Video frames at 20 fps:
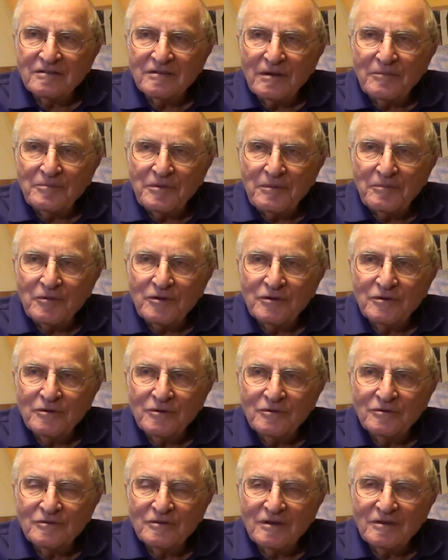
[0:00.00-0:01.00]
some people
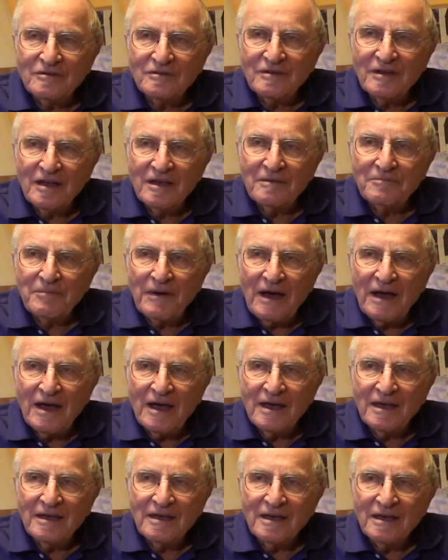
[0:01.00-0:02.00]
use is they
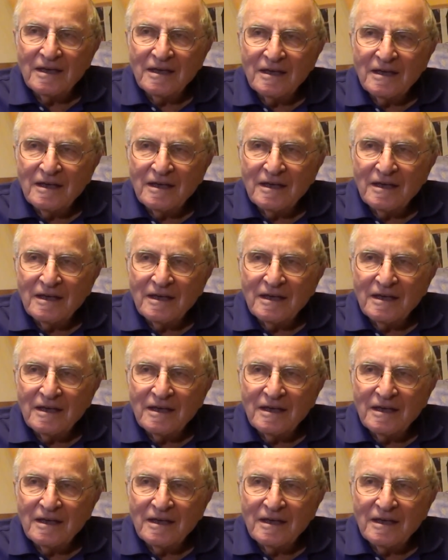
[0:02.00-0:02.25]
buy